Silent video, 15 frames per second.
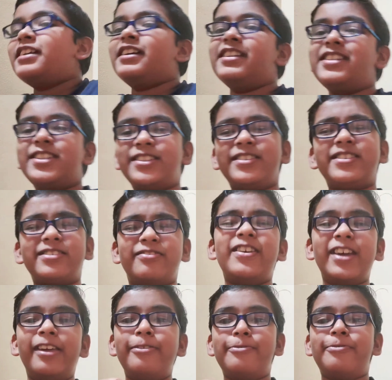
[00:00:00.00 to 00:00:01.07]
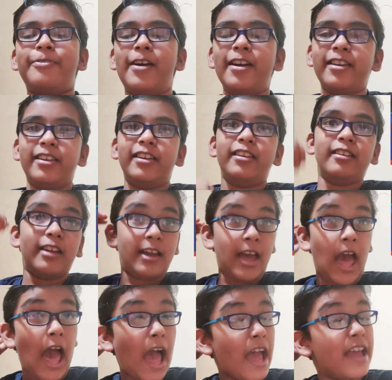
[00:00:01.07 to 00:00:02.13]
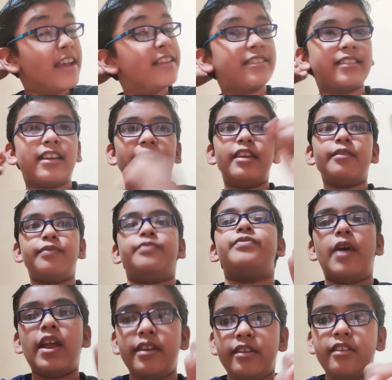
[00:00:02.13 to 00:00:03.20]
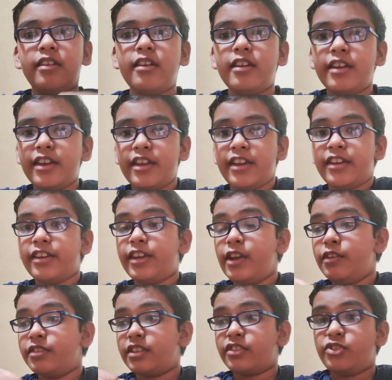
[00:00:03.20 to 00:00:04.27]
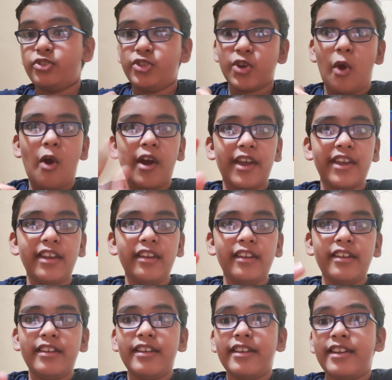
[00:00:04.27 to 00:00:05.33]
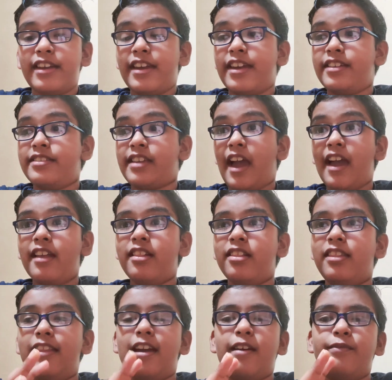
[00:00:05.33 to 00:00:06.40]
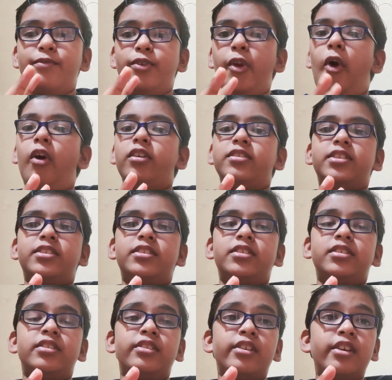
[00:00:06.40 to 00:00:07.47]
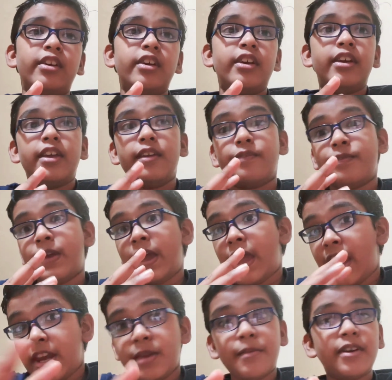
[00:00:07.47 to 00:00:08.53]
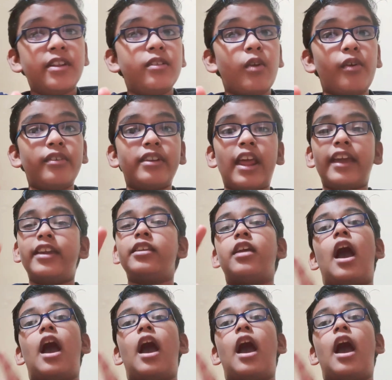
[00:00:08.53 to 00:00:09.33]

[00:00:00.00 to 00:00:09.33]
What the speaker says: it's very funny. It's kind of fun. It gives us joy, and I love dogs. If anybody don't like it,